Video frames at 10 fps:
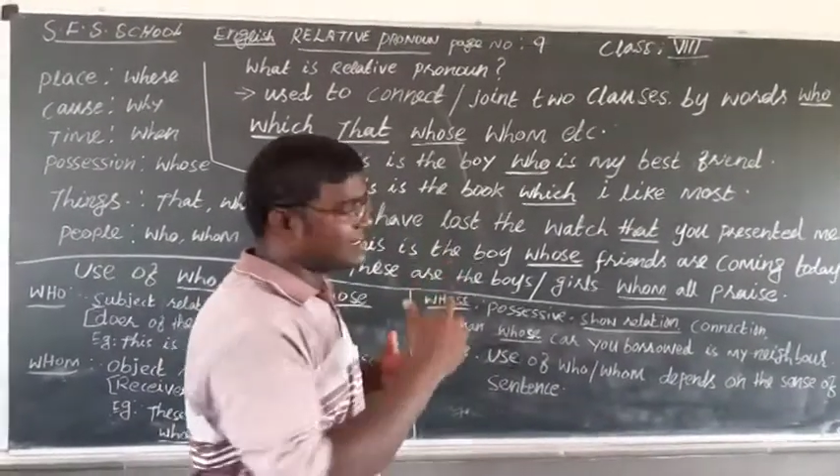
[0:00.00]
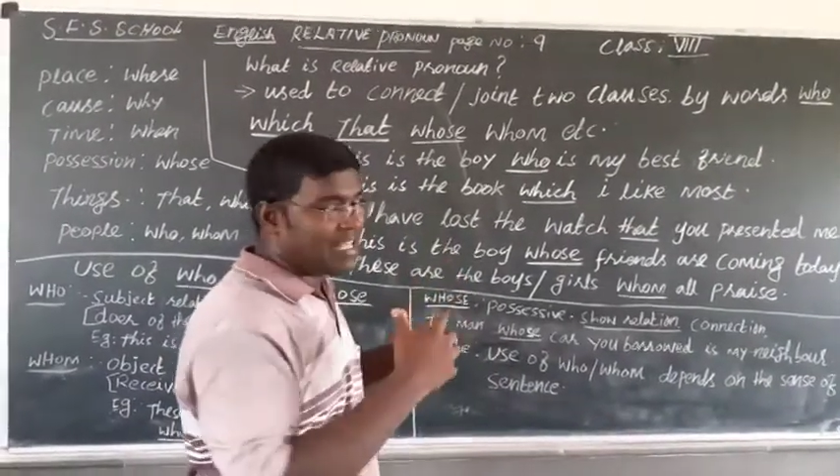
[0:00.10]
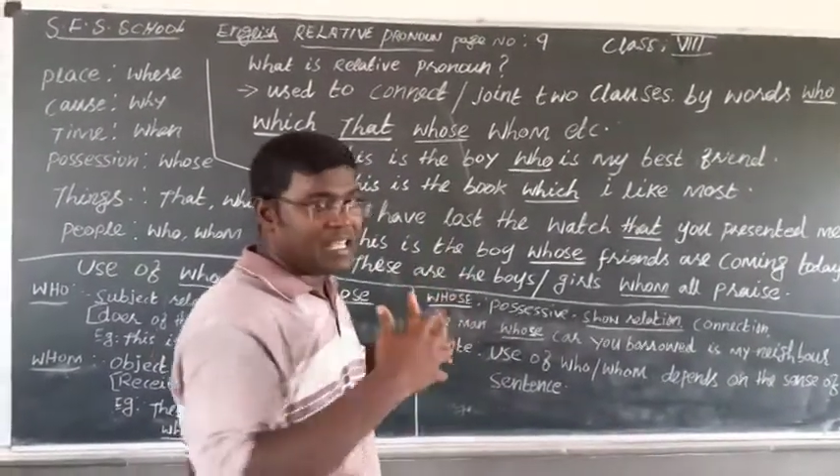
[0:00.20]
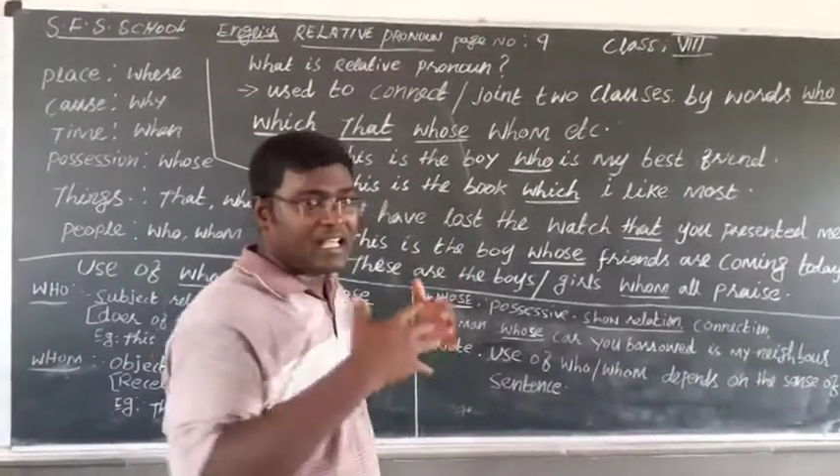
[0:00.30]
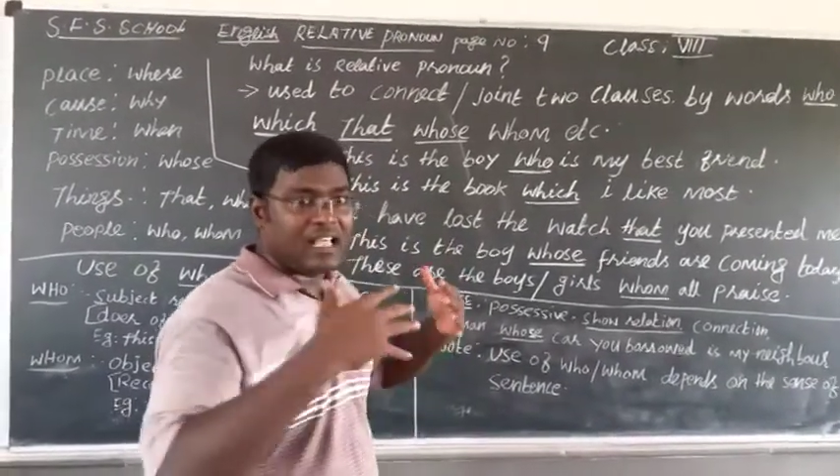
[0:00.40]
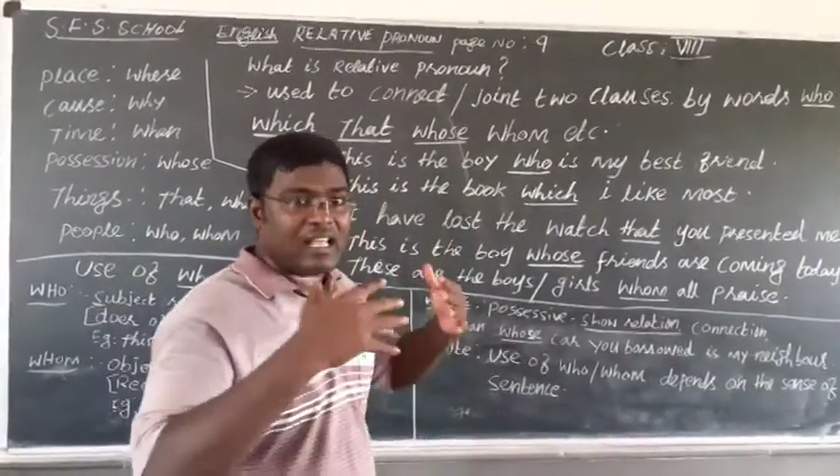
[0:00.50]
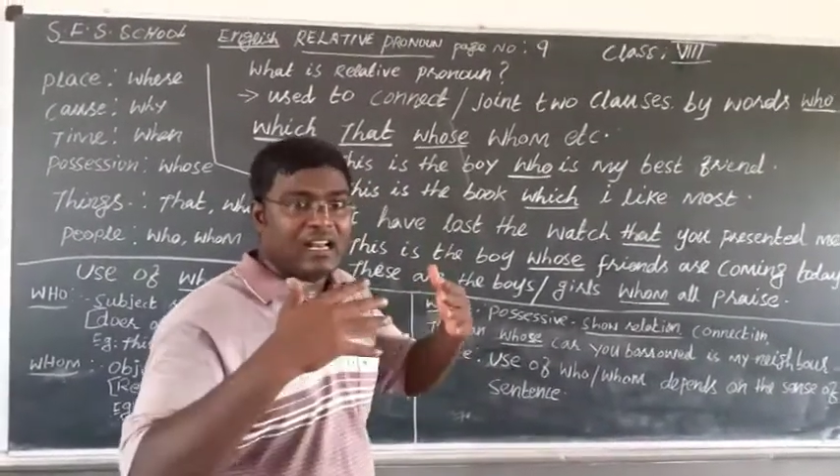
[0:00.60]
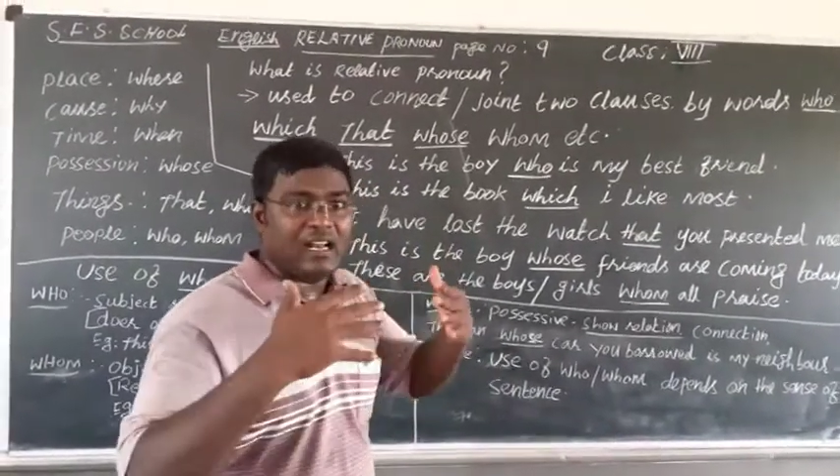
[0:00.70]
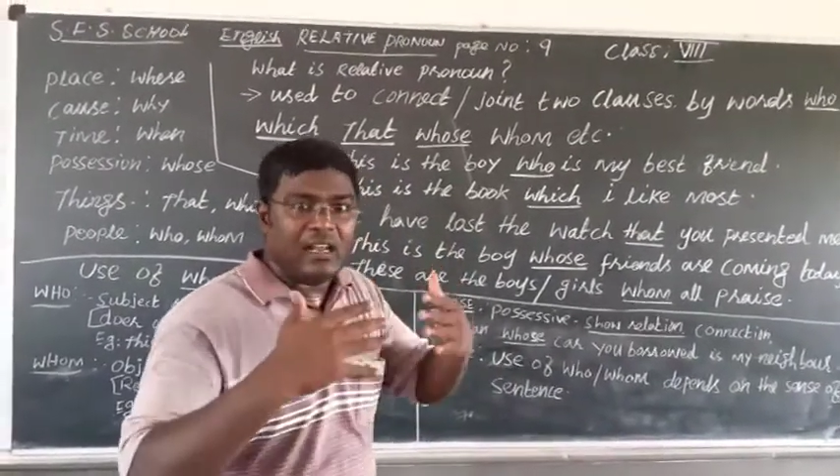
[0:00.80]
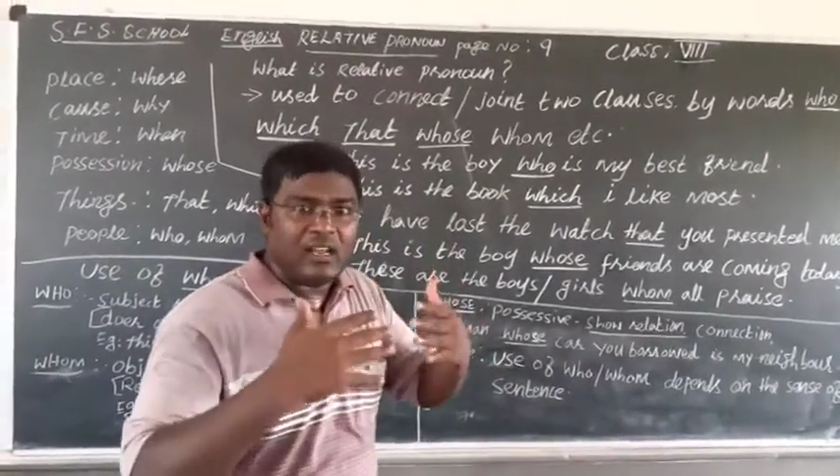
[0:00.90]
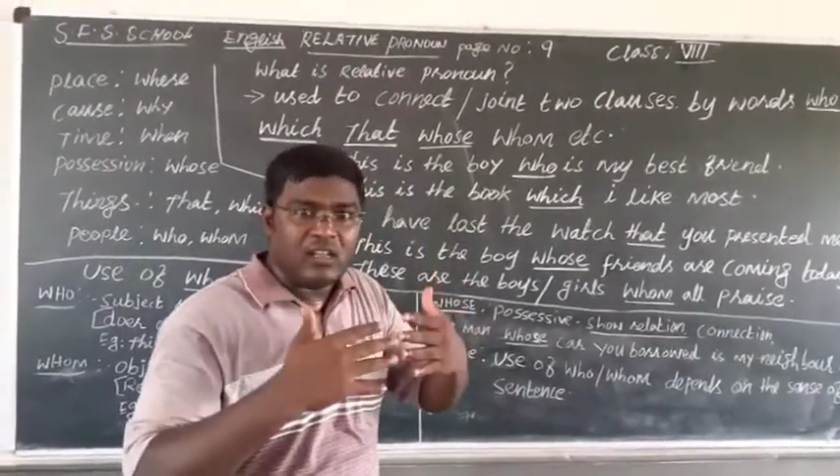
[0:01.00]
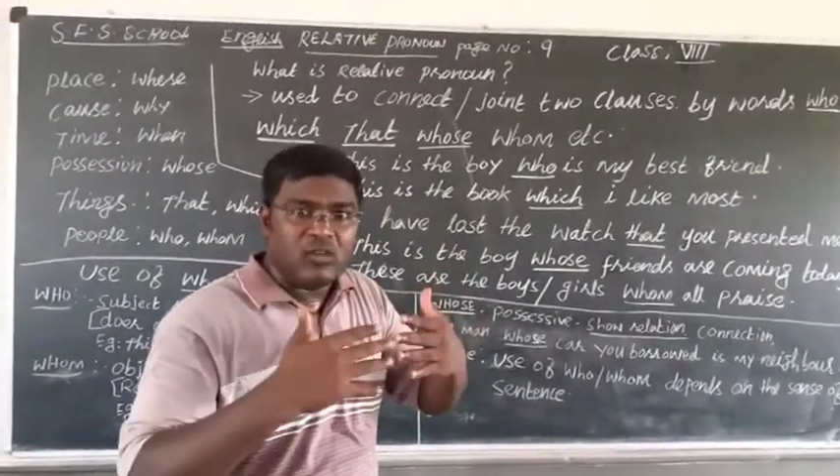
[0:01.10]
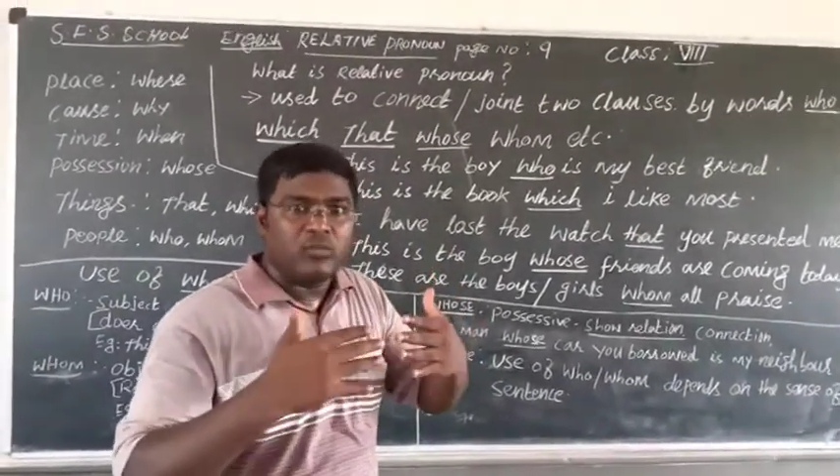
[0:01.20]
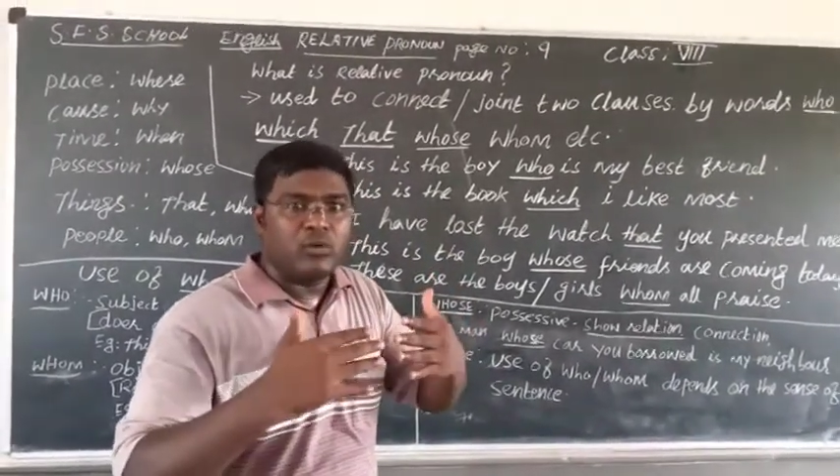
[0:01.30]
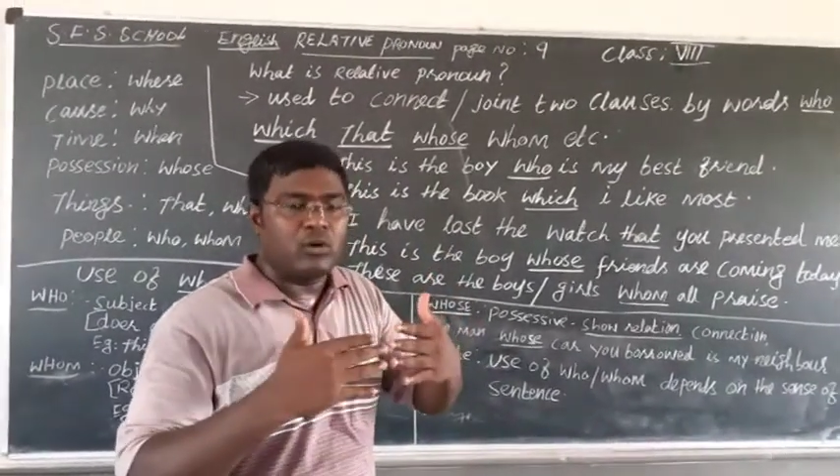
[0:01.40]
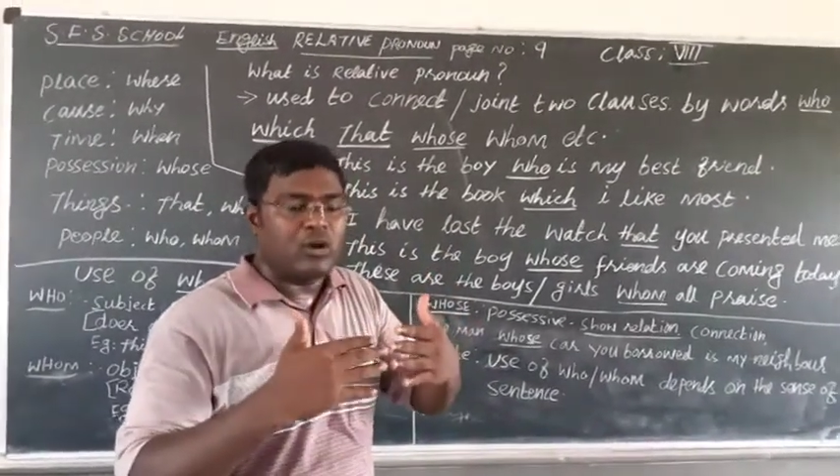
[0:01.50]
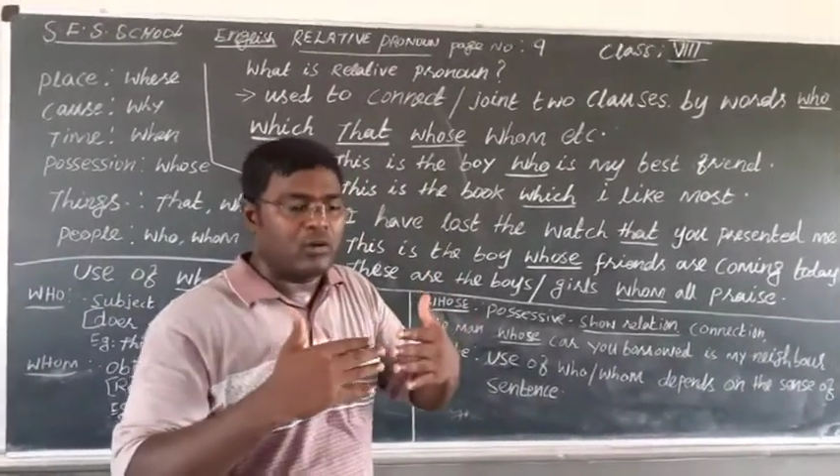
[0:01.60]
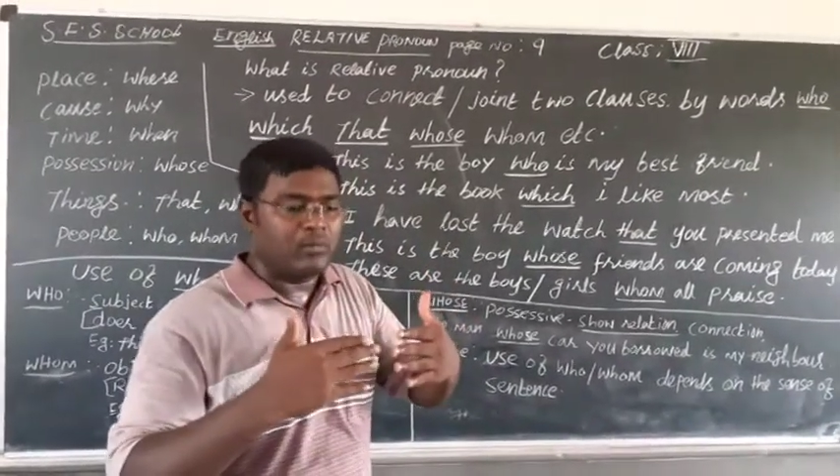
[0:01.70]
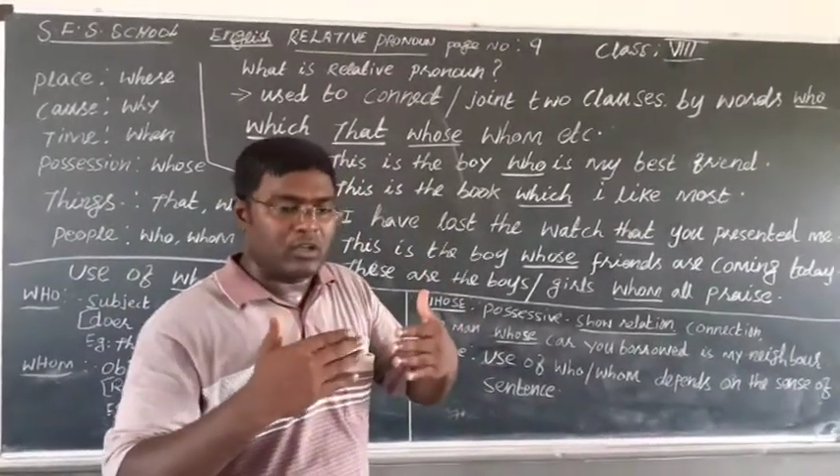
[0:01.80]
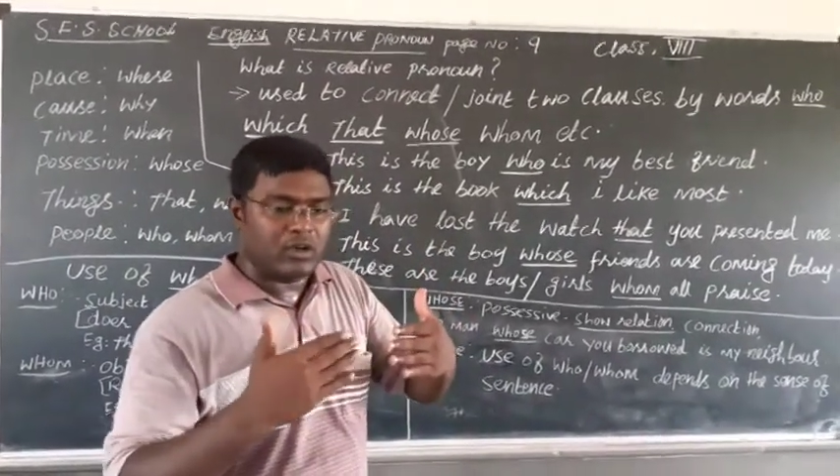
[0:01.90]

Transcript: a relative pronoun,